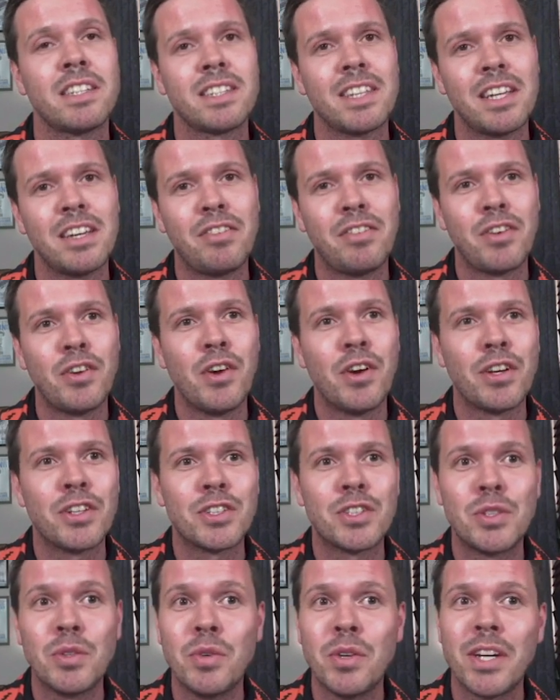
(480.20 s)
if you're
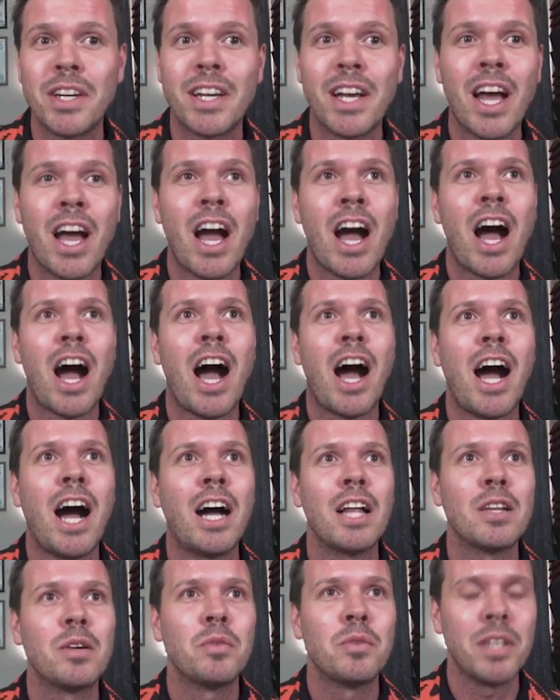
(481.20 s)
doing a
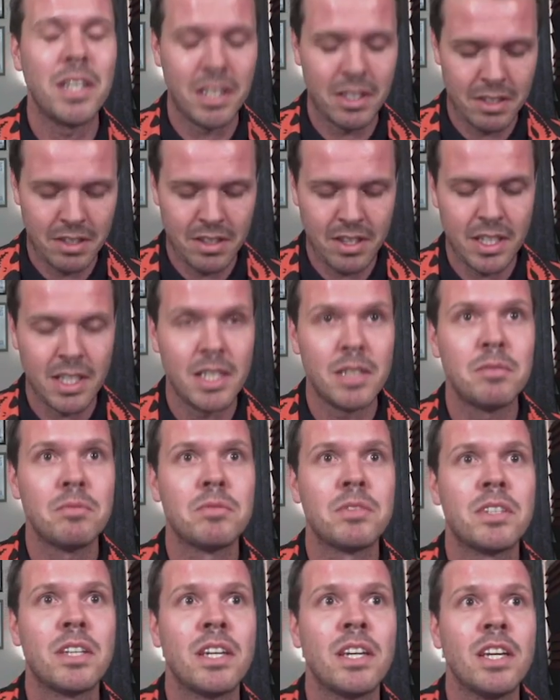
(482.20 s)
Halloween
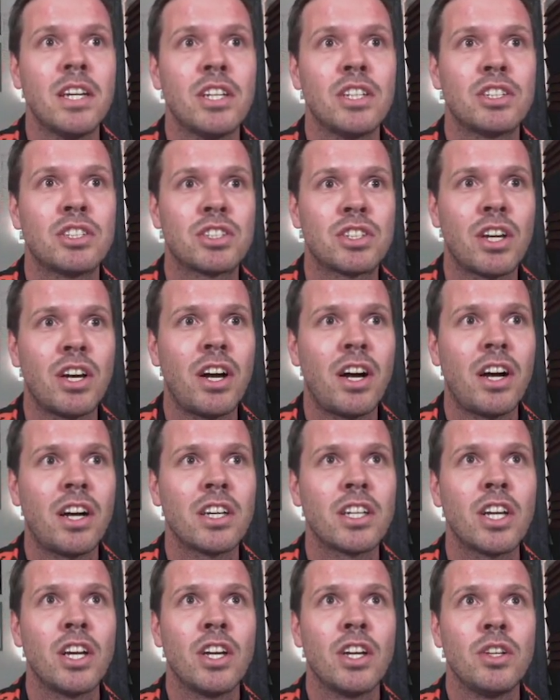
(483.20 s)
themed song,